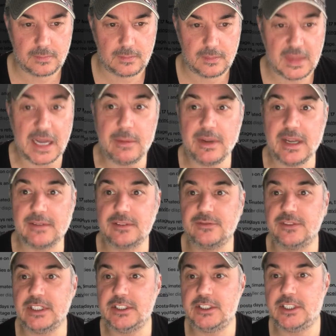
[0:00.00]
Now we have a
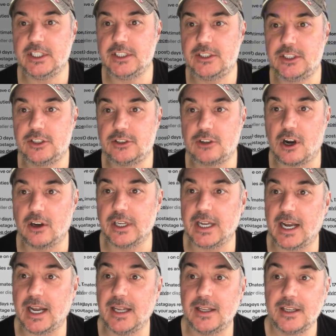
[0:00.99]
vintage
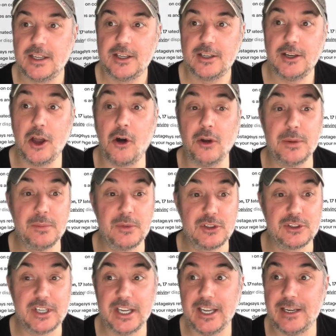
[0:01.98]
Shriner lime
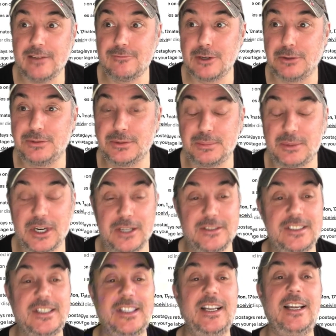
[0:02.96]
green ruffle
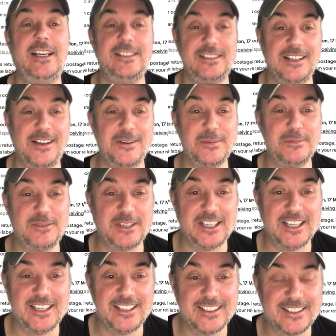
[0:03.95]
brooch, and it is lime
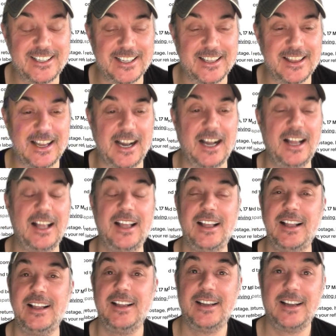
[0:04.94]
green. Look at that.
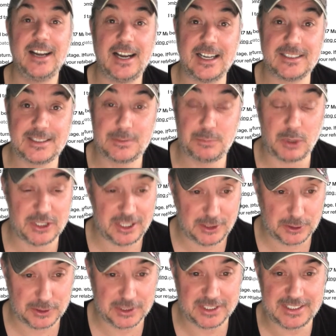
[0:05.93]
That's what you
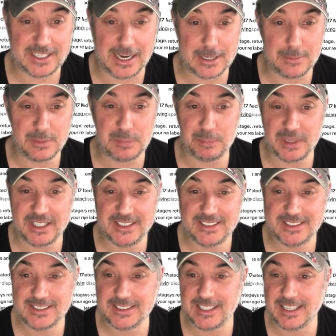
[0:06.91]
call a statement piece,
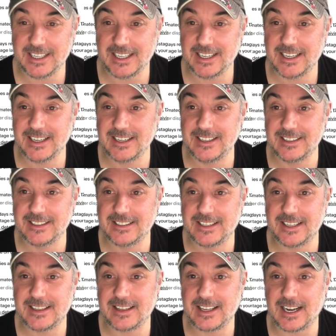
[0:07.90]
isn't it? Look
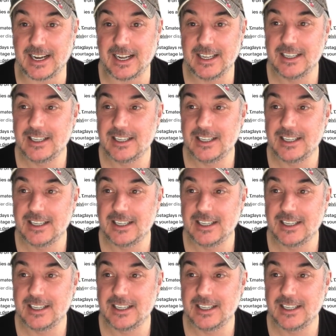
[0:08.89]
at that.